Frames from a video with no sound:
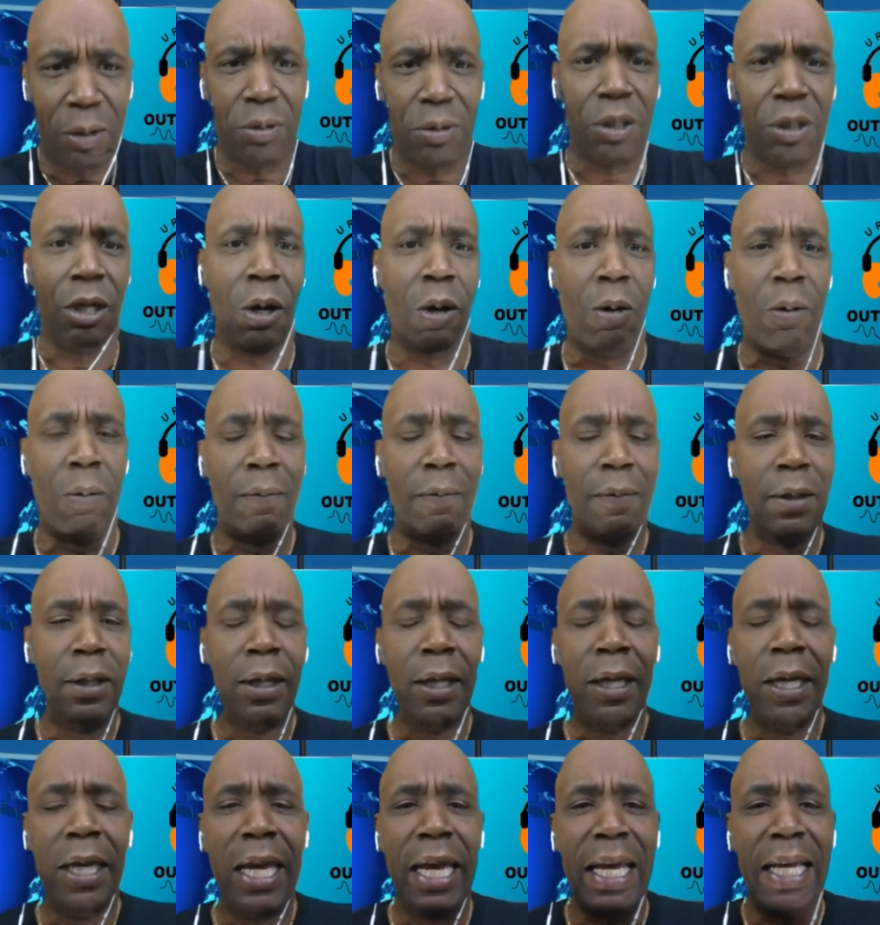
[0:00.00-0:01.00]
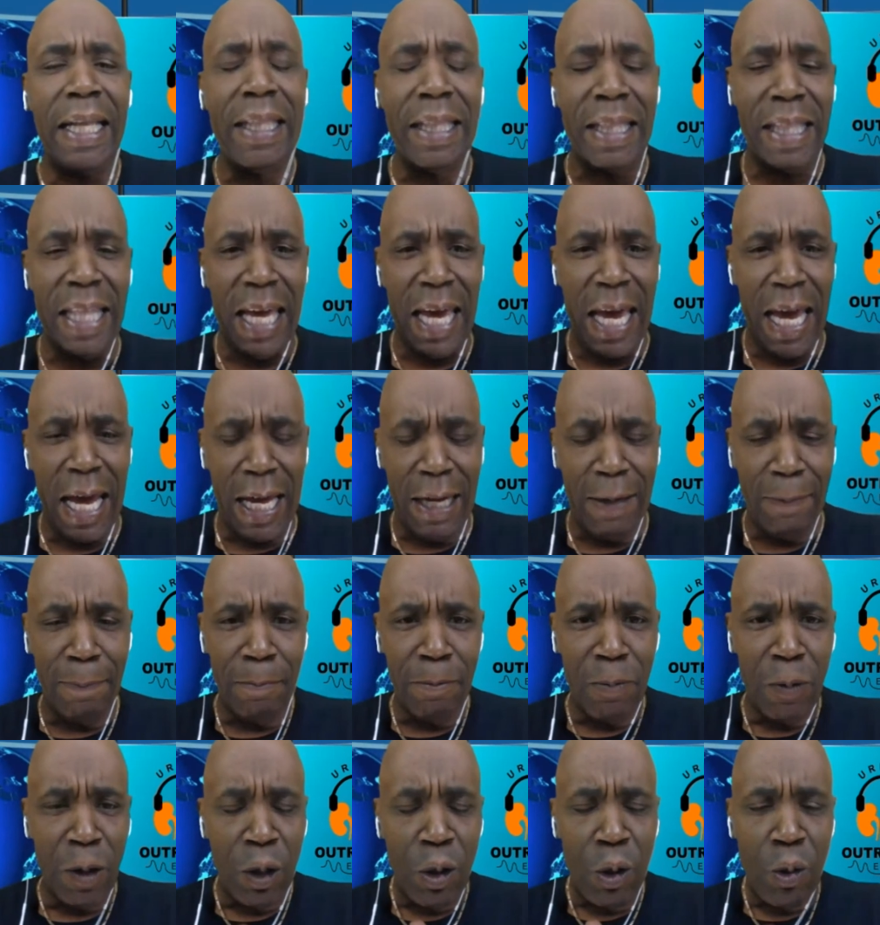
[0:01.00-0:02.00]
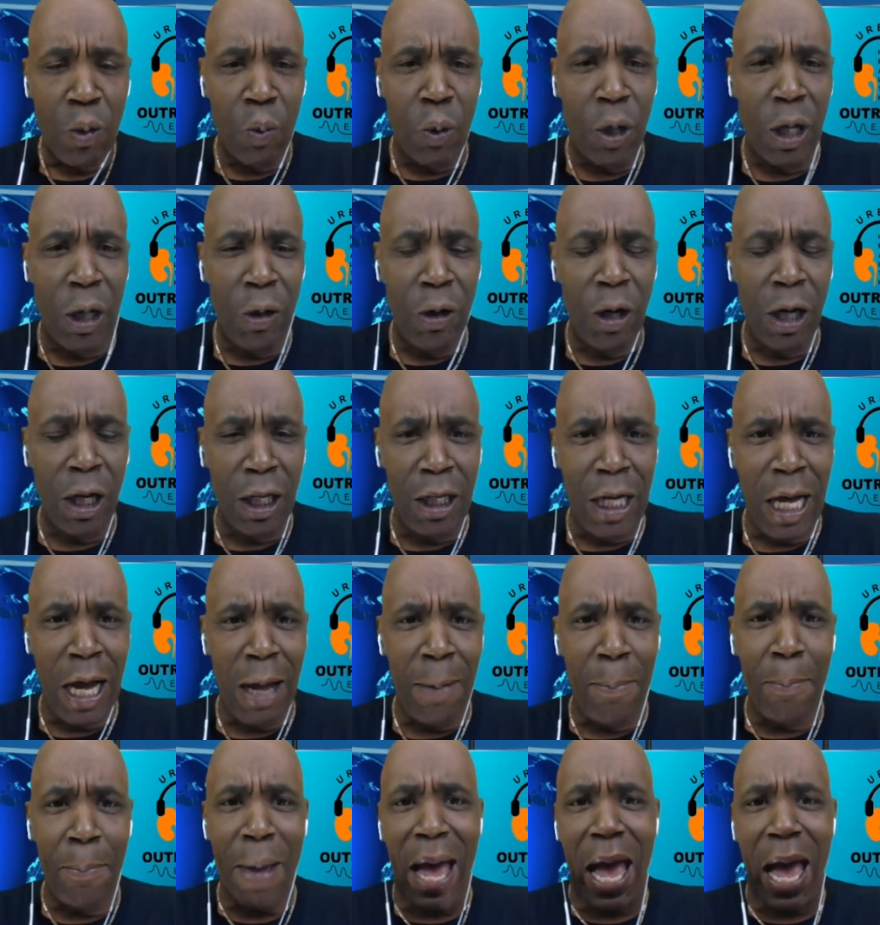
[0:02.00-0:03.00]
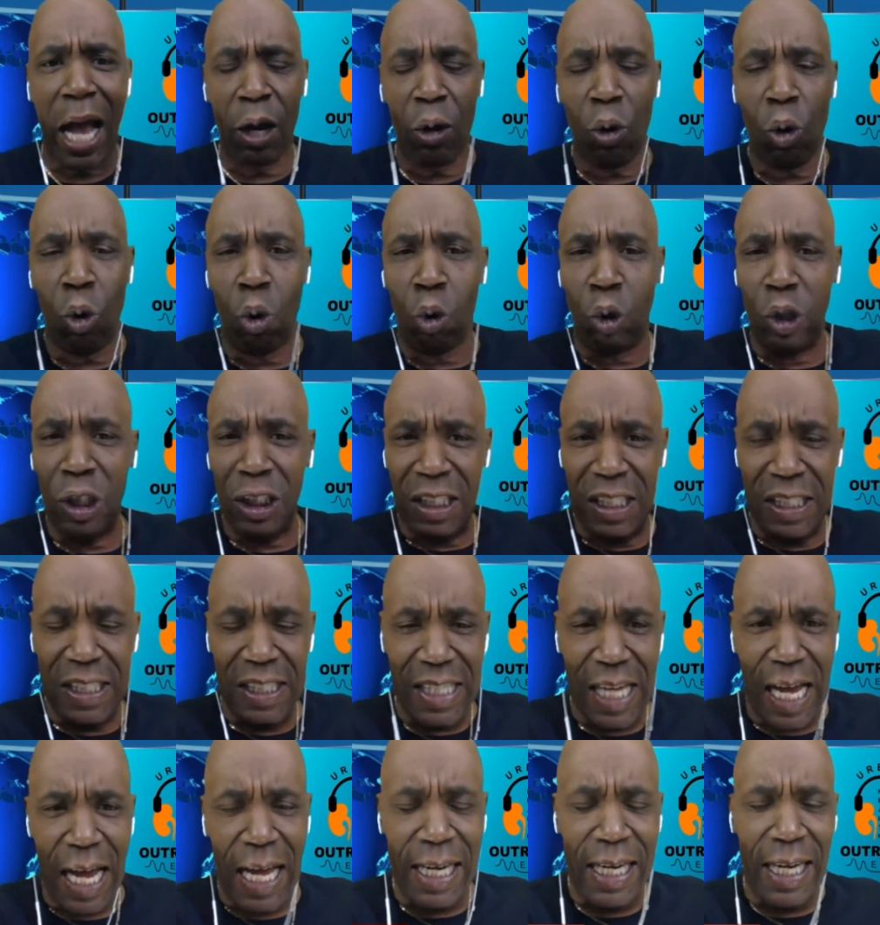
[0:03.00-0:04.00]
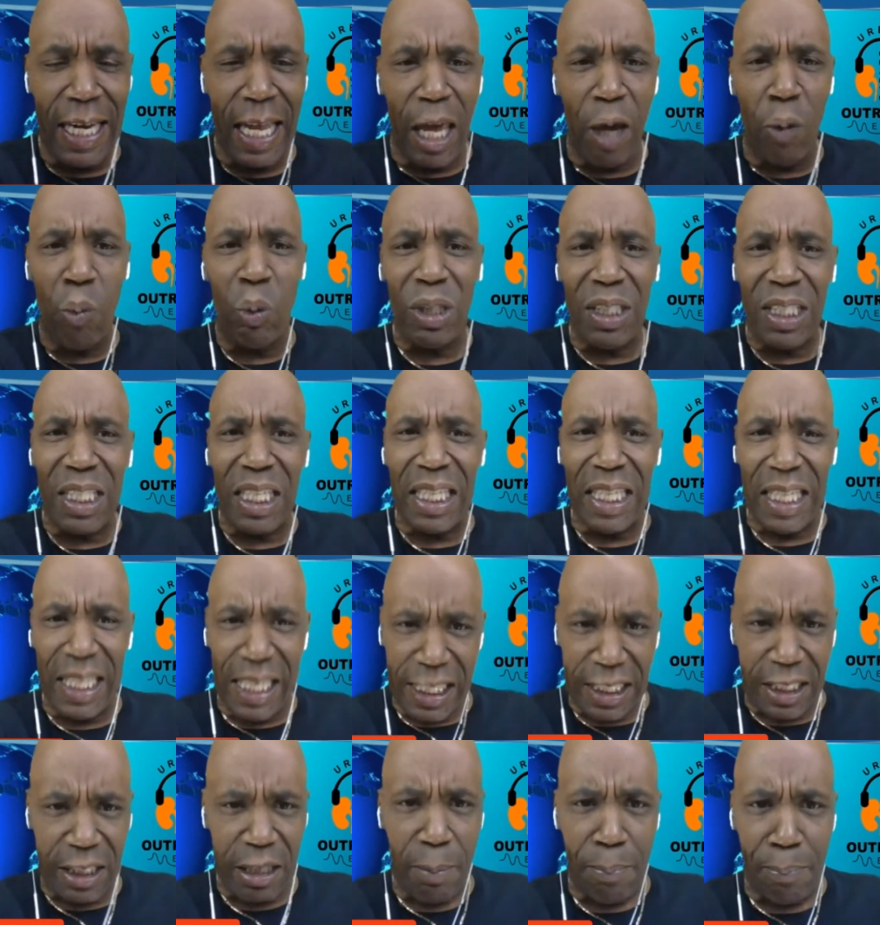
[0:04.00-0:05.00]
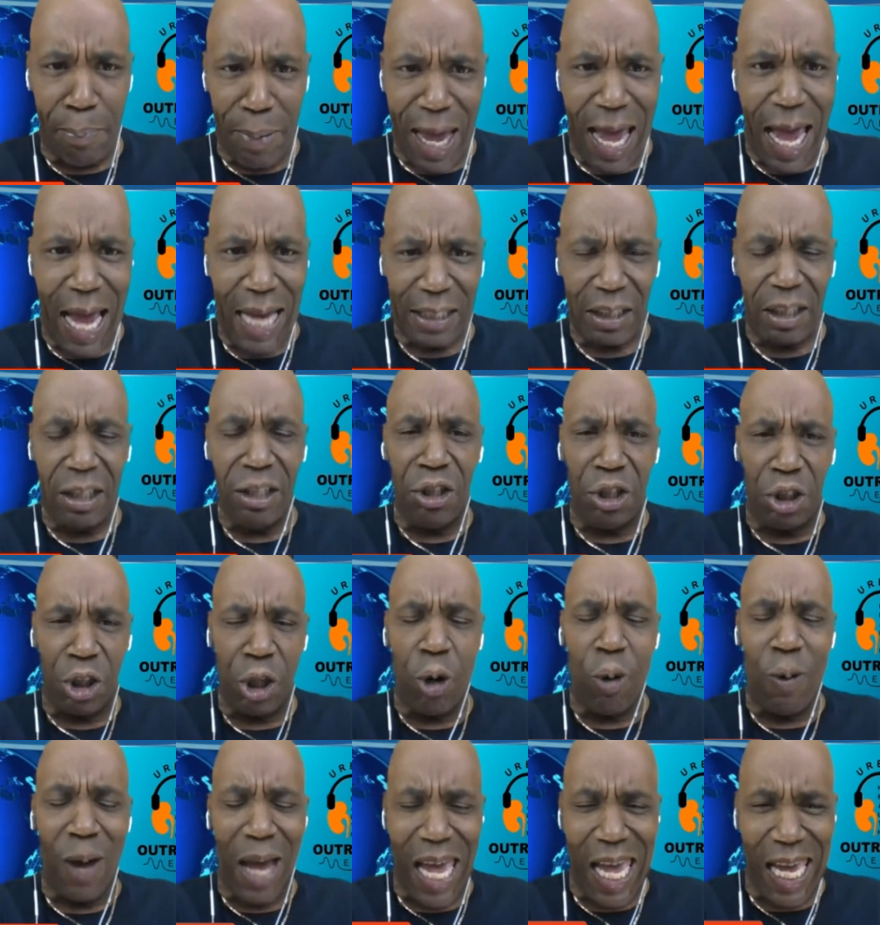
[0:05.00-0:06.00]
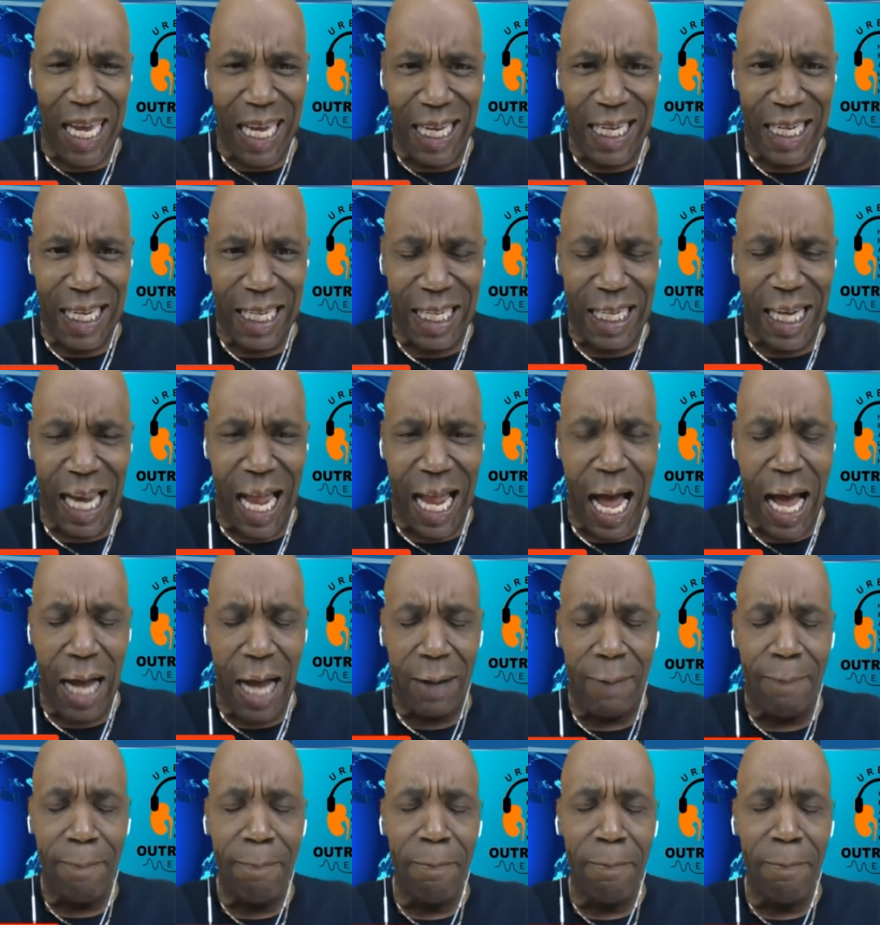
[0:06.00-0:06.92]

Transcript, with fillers: So, and then we're going to come back on Sunday with the Lisa Baxter show at 8 o'clock.